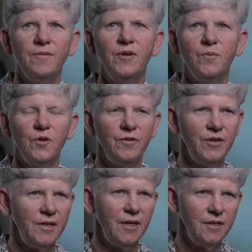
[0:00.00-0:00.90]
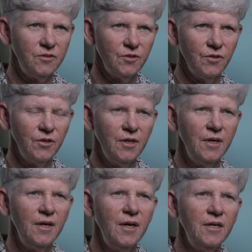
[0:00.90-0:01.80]
in my family have had cancer.
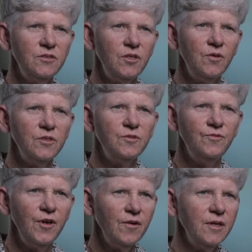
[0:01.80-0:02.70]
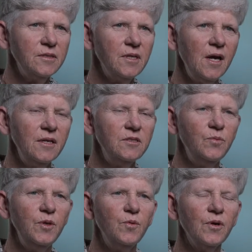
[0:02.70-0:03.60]
And so it's very exciting
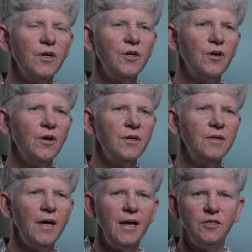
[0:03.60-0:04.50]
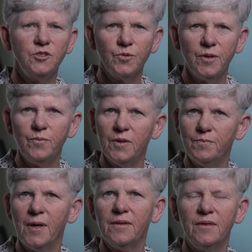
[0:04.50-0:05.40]
to be working on a
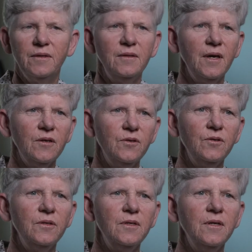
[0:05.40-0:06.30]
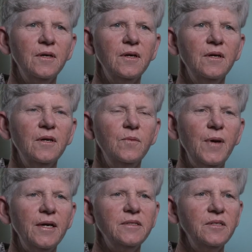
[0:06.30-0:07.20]
treatment method that could
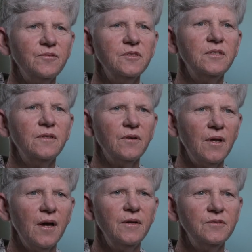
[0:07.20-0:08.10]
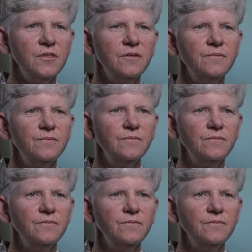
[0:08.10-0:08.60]
make a difference in their lives.